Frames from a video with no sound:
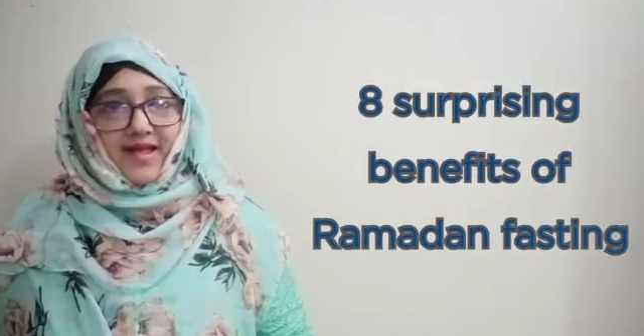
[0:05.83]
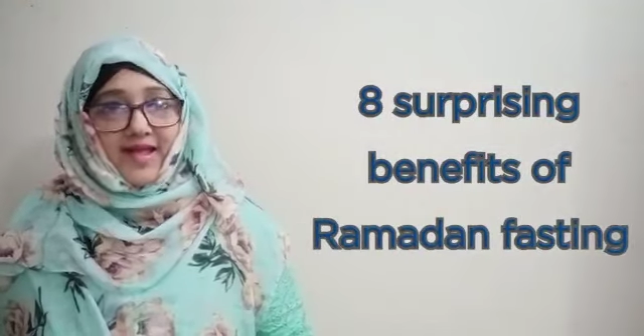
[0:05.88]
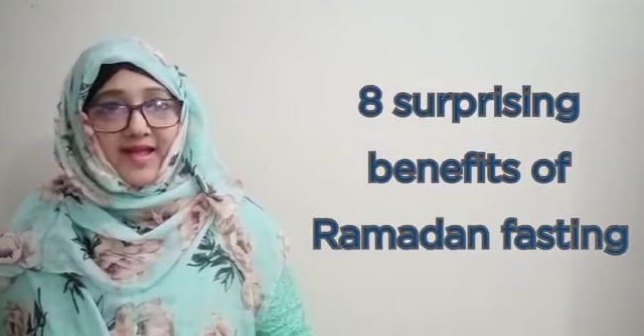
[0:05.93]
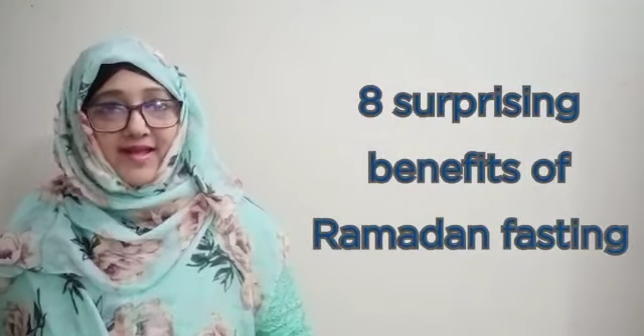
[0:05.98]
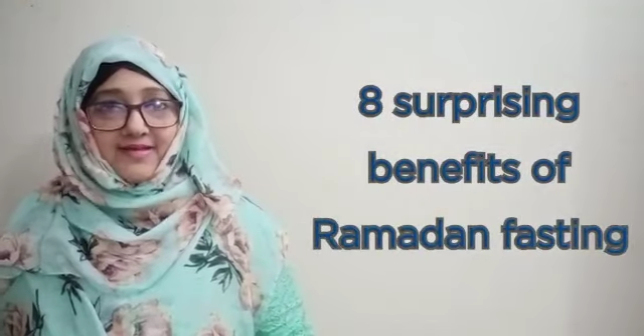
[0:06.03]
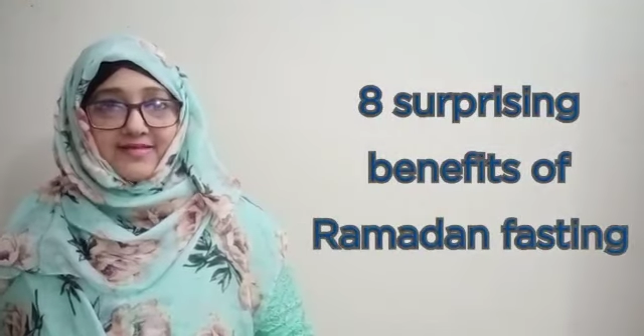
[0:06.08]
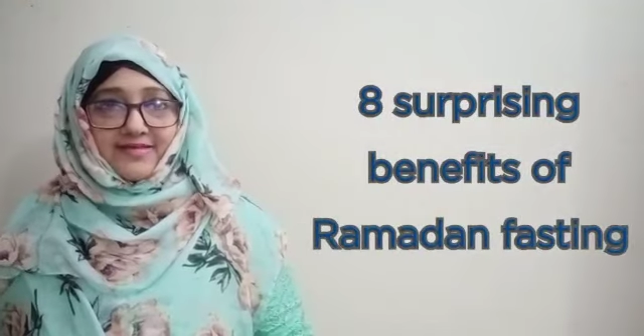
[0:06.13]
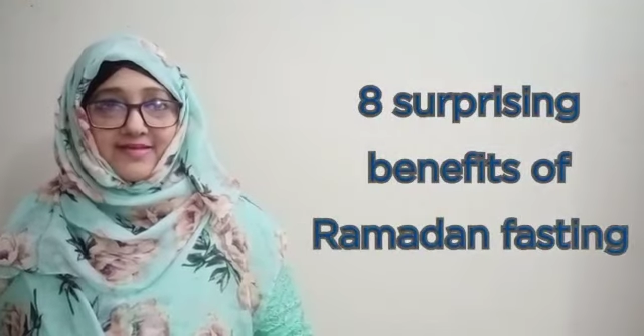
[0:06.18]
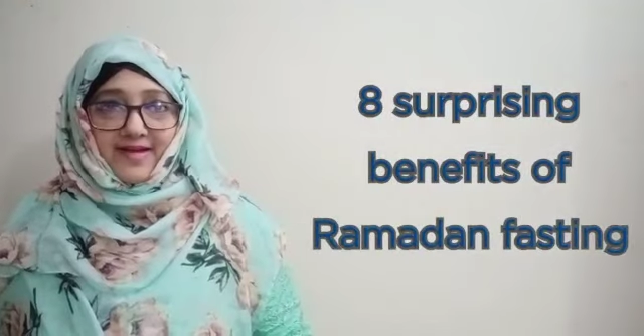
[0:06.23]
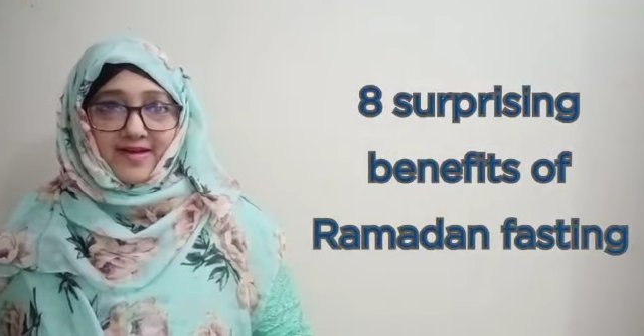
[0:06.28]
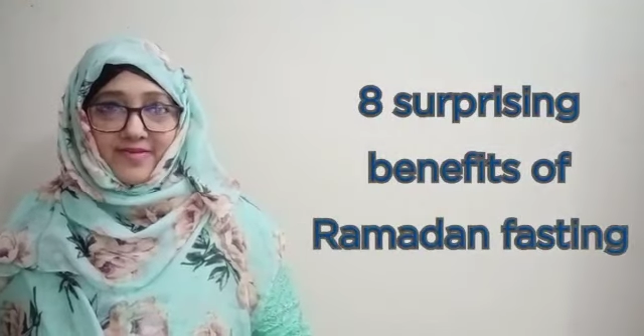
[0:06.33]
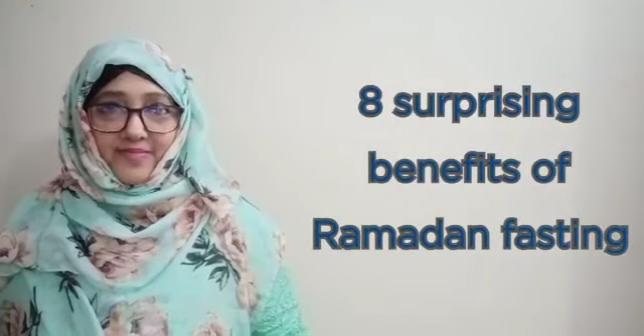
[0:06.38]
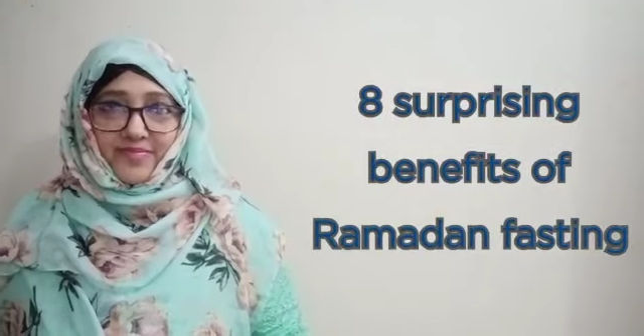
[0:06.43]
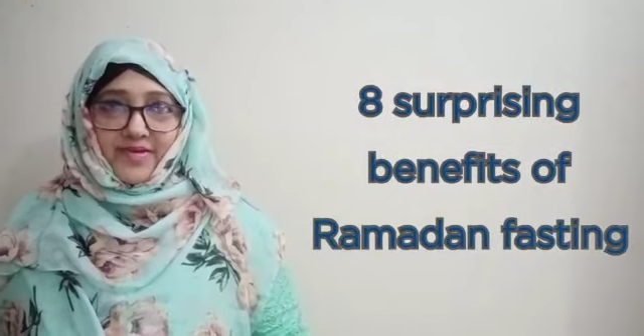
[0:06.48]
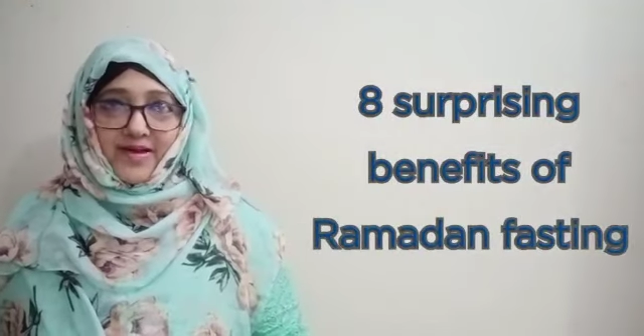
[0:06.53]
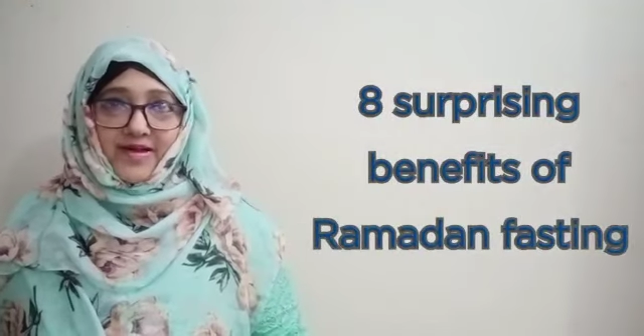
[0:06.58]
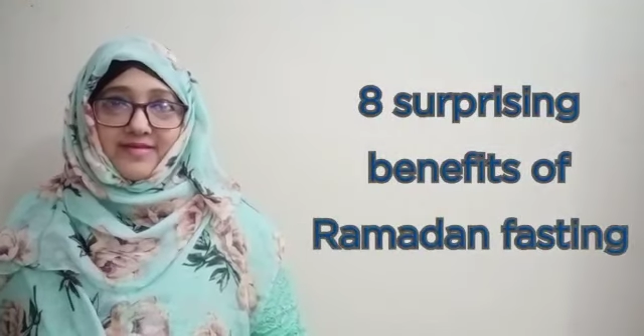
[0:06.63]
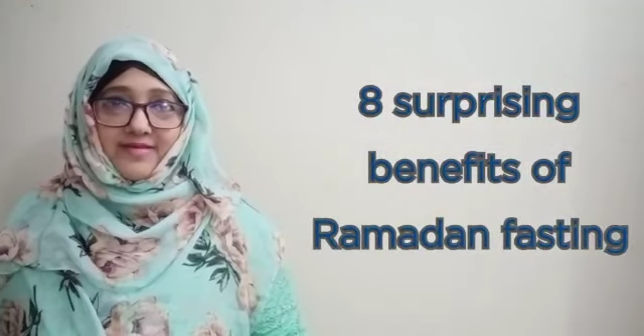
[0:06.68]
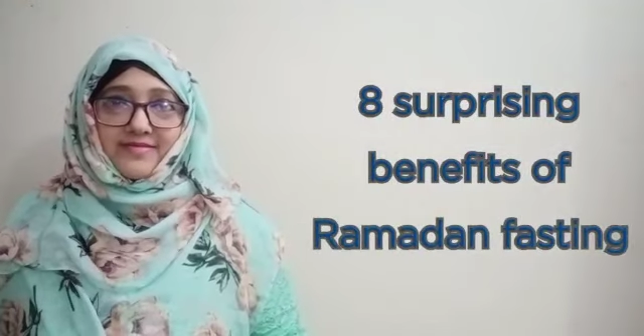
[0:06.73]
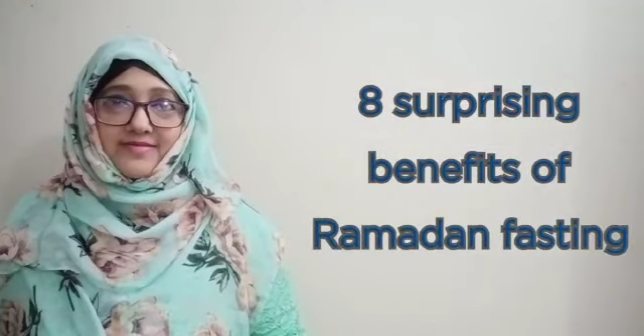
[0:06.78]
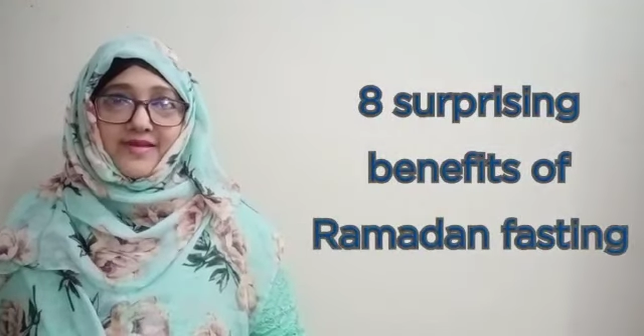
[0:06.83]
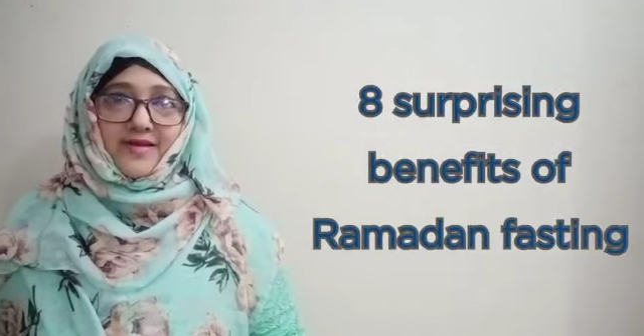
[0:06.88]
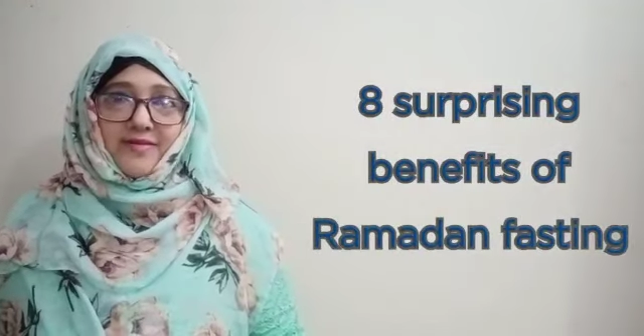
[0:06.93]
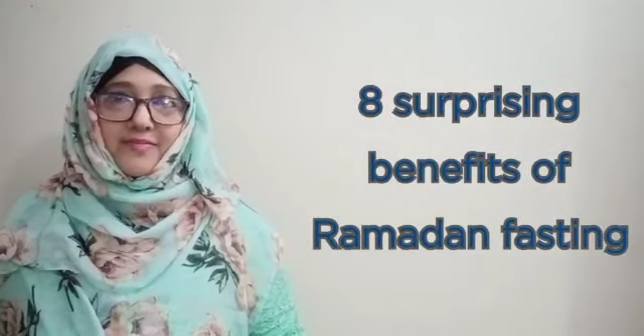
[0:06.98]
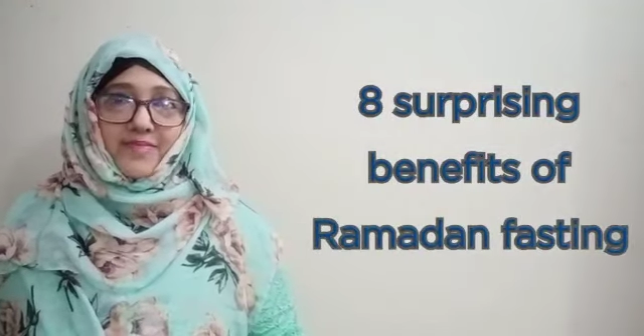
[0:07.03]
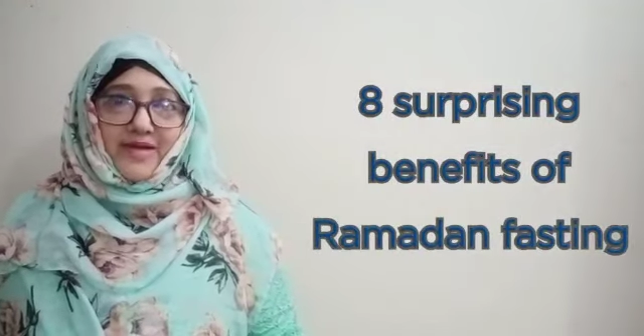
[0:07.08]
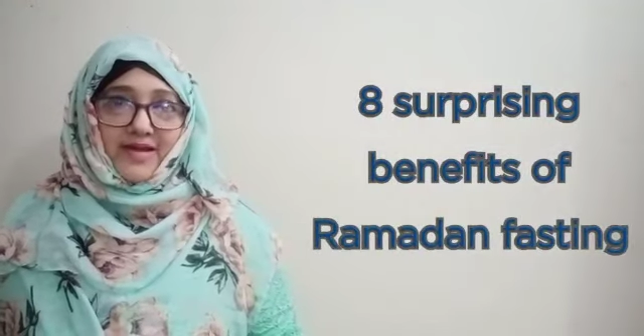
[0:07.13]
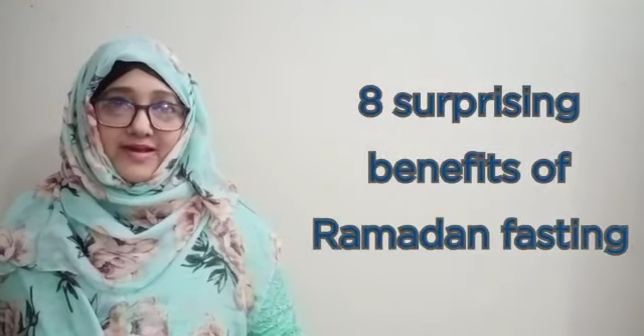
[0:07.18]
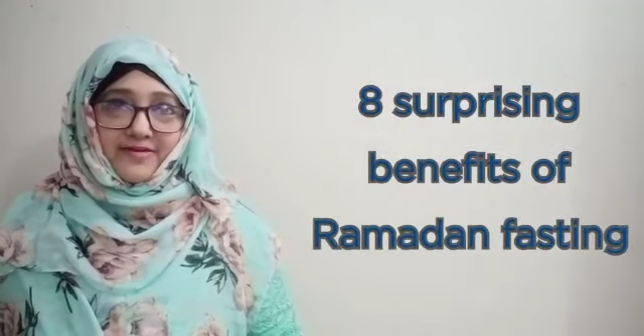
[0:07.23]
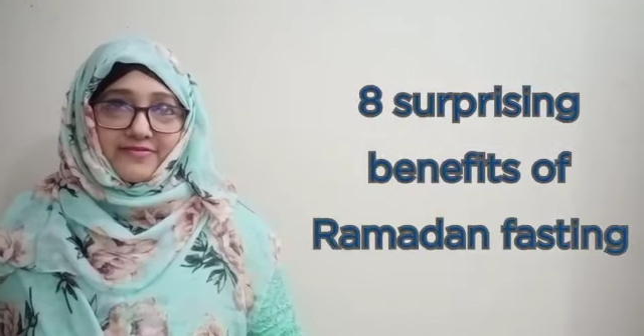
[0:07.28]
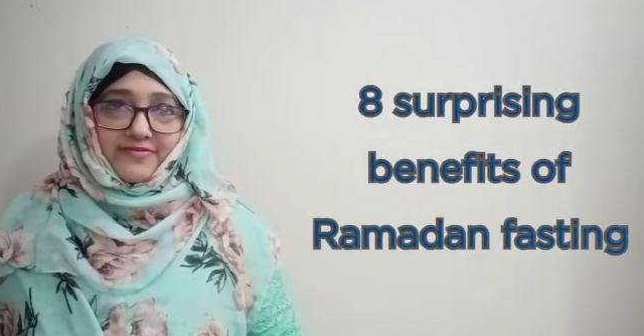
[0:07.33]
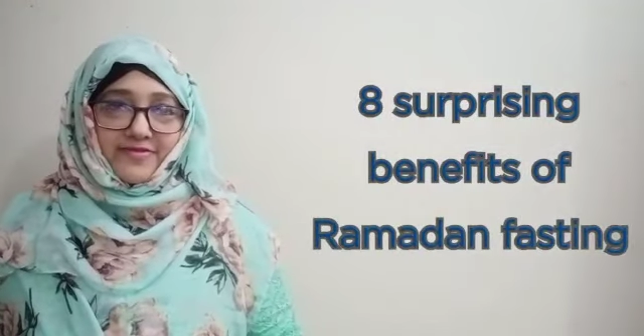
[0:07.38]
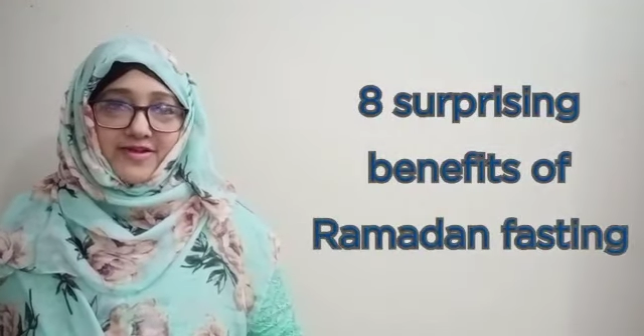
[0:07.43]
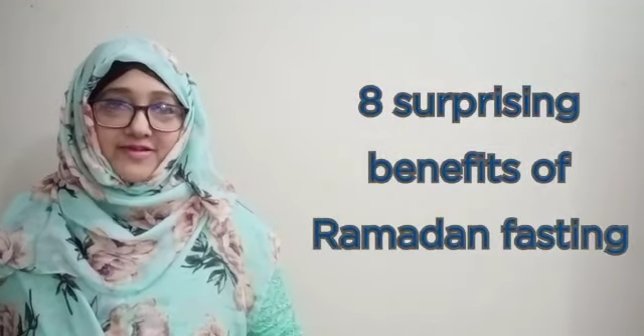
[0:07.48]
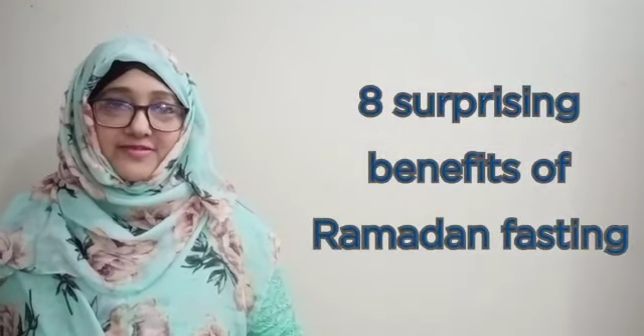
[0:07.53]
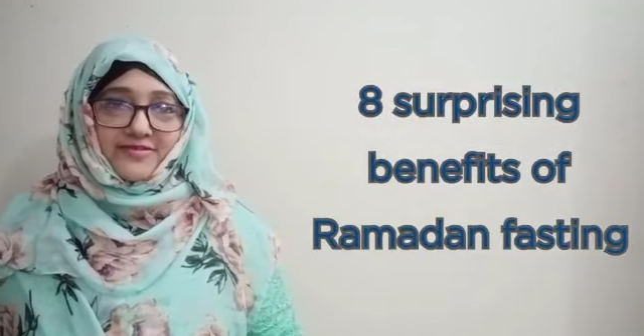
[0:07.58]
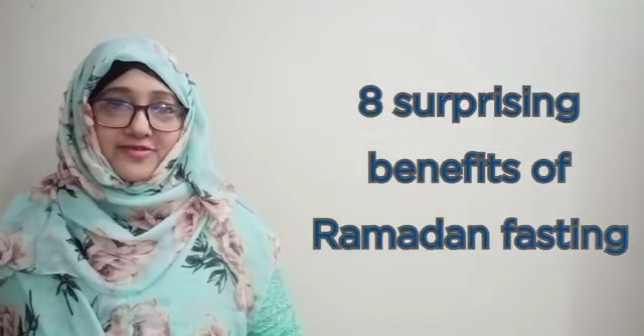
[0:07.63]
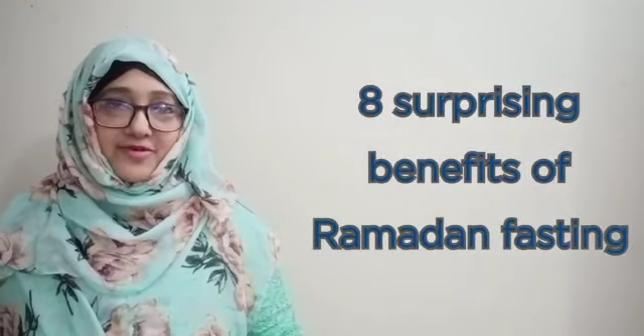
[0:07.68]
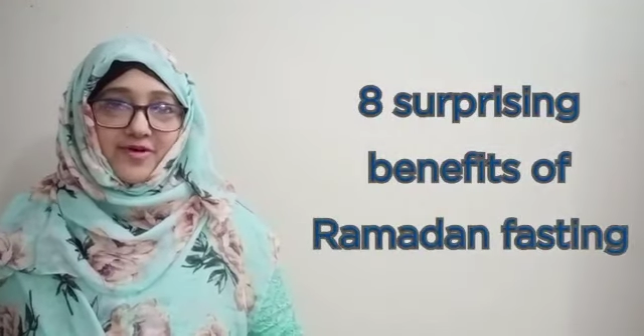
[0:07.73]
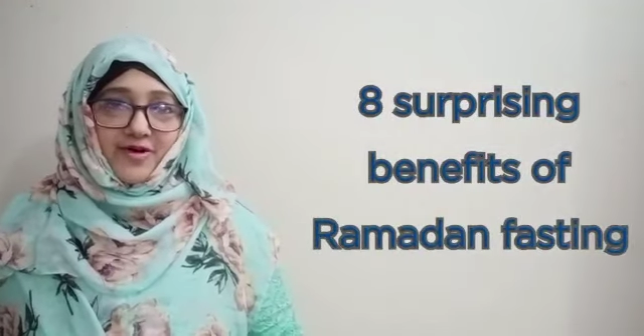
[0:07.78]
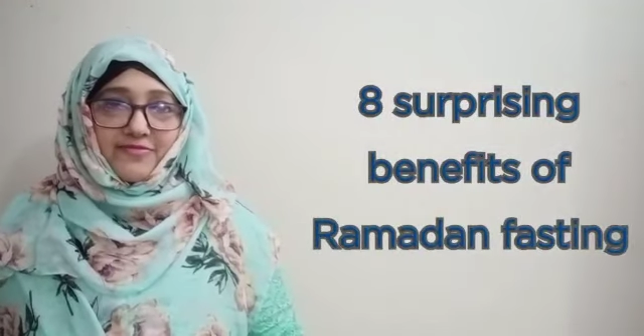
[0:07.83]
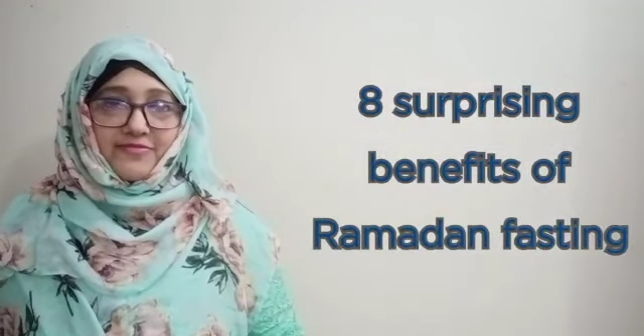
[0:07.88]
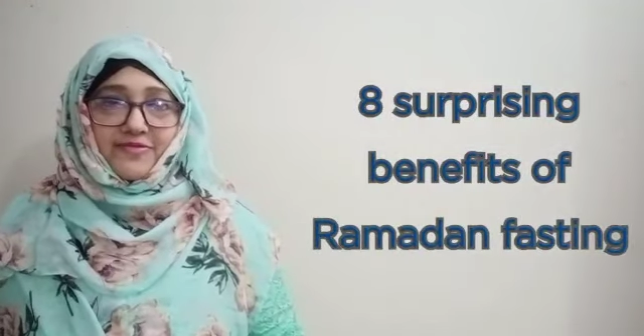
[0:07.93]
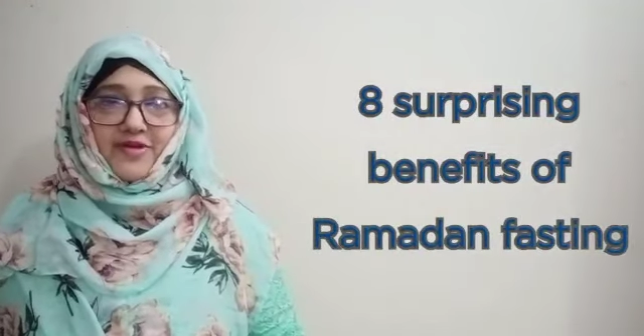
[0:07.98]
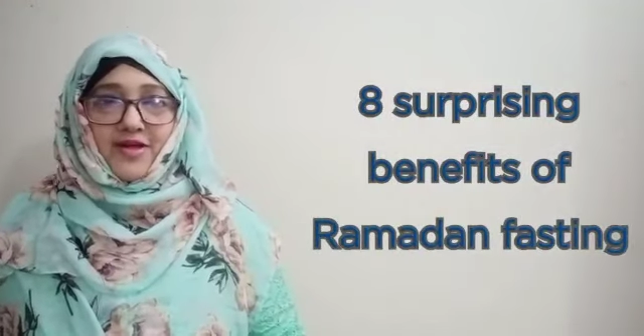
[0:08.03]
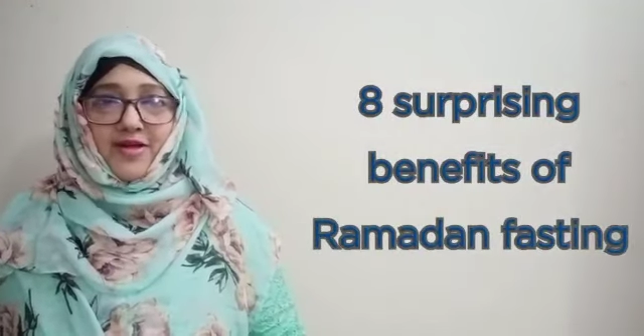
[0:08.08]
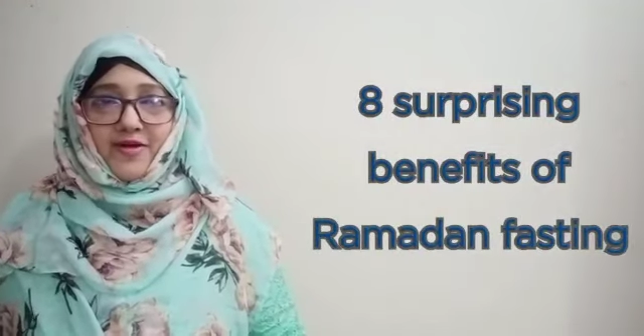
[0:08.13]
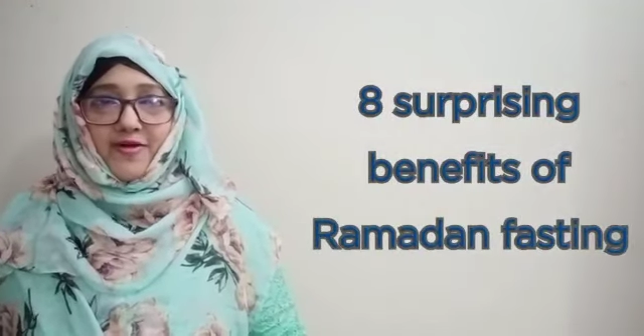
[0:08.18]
8 surprising benefits of